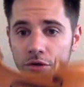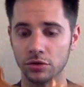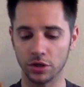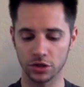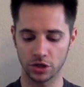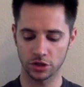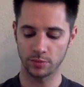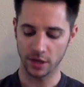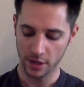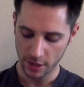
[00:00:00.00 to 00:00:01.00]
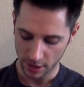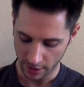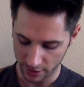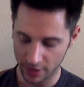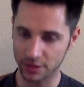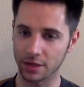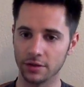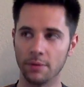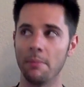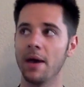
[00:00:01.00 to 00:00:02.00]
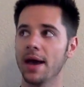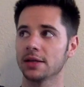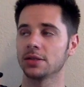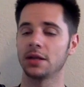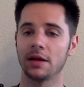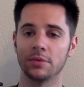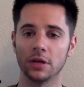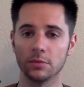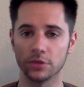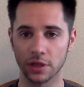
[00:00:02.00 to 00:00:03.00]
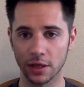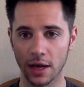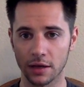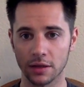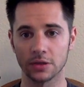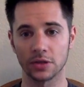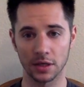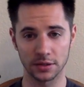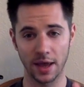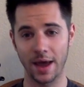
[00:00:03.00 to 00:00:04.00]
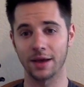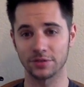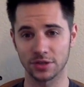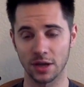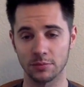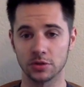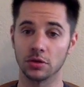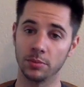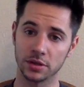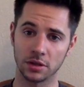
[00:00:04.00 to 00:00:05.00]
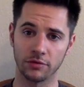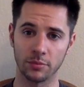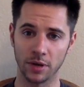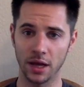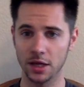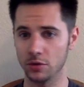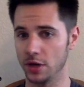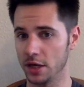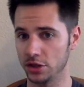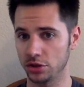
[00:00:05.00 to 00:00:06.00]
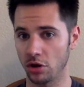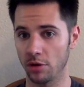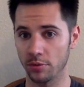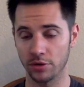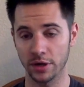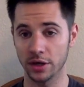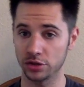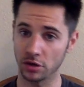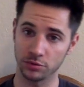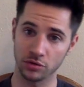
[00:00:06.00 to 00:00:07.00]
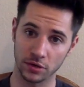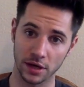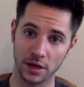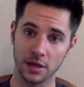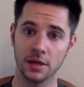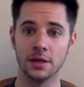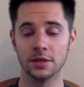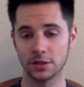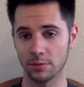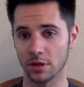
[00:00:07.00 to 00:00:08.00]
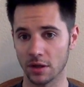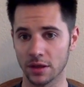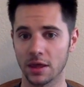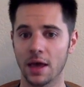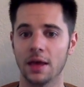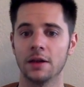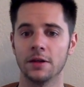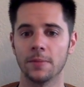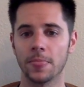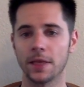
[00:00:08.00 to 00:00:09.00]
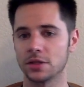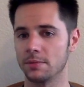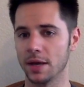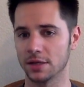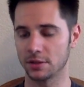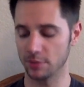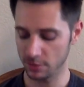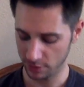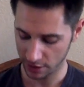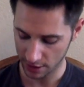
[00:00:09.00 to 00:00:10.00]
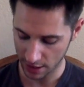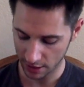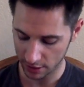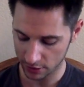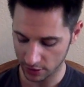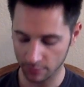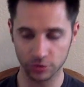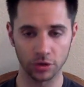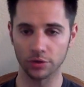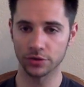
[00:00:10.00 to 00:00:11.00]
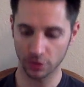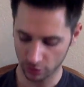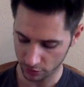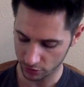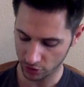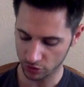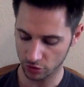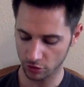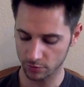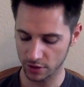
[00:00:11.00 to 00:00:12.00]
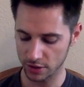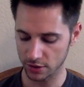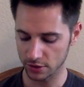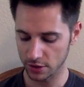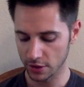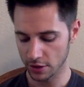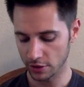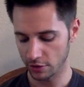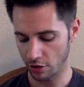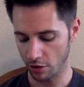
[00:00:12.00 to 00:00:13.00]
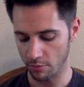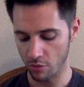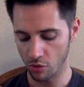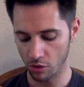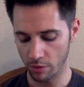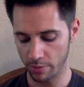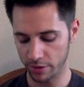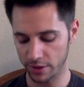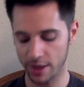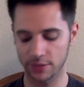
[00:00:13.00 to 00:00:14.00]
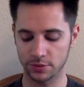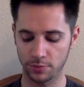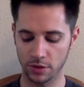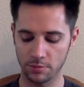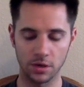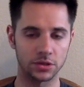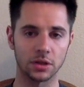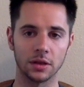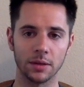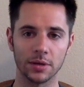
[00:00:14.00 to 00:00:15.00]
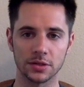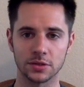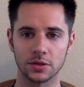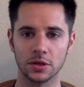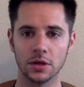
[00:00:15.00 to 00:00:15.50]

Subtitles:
tuning adjustment. The max that I've been able to get out of this is a half step. So basically from an A to an A sharp or an A sharp to an A, something like that. That's the max I've been able to get out of this. I'm sure in certain circumstances there are more, but that's pretty much the limits